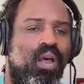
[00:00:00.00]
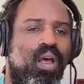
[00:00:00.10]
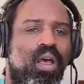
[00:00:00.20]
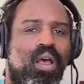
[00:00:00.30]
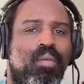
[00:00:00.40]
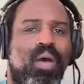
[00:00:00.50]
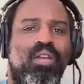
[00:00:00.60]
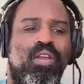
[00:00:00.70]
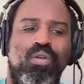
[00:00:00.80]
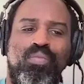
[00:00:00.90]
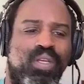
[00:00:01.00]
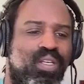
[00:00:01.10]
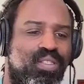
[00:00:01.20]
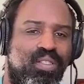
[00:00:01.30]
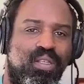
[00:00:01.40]
No,
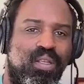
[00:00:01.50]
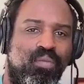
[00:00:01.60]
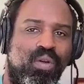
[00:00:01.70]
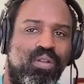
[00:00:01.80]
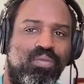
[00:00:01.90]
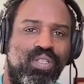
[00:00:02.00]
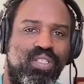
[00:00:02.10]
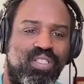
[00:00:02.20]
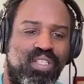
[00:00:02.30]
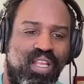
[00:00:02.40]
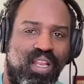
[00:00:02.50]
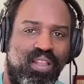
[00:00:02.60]
because one of the reasons that